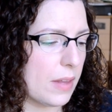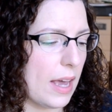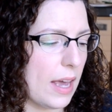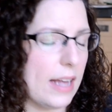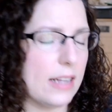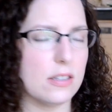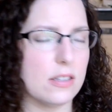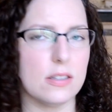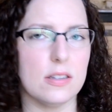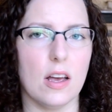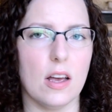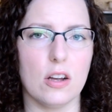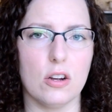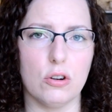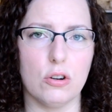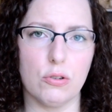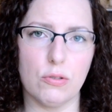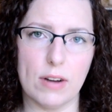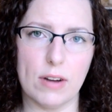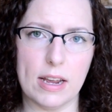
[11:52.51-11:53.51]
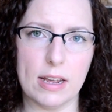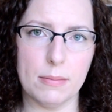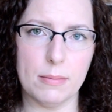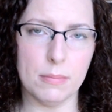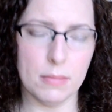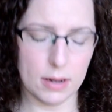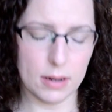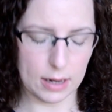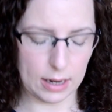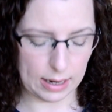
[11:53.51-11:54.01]
It's a
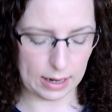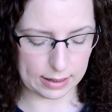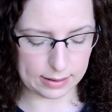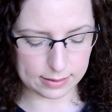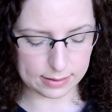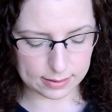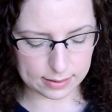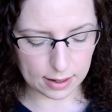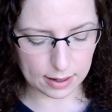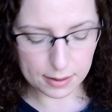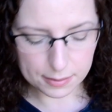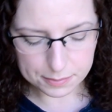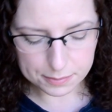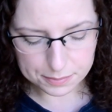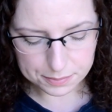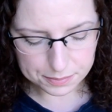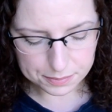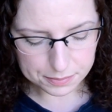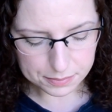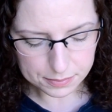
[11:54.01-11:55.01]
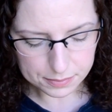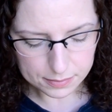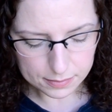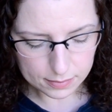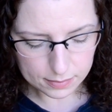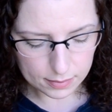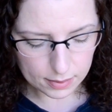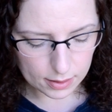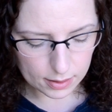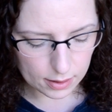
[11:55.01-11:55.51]
cream cleanser.
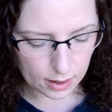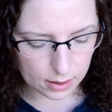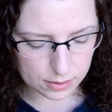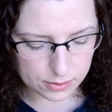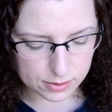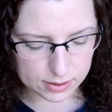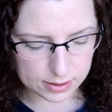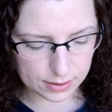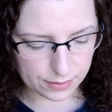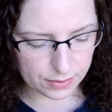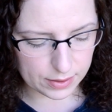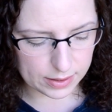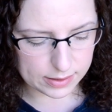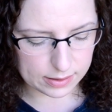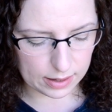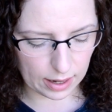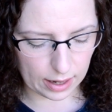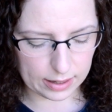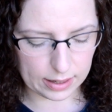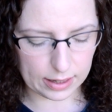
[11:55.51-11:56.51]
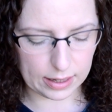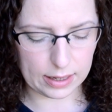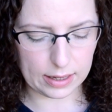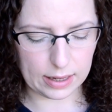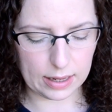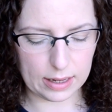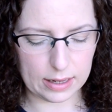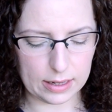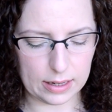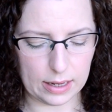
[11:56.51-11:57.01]
I'll see if there's any
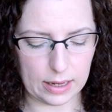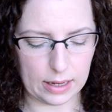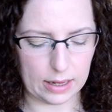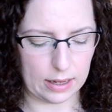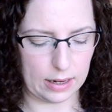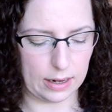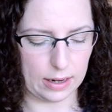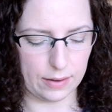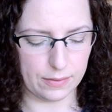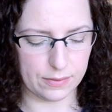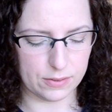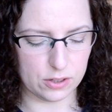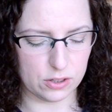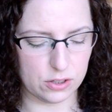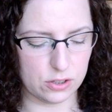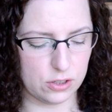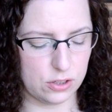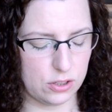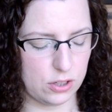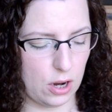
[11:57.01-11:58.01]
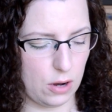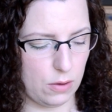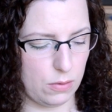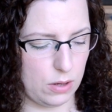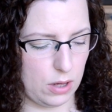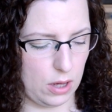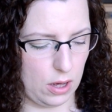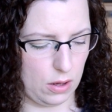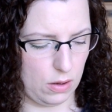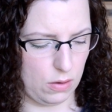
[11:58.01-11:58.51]
in here left to show
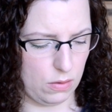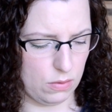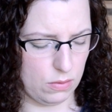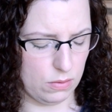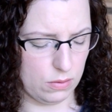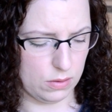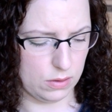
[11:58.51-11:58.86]
you.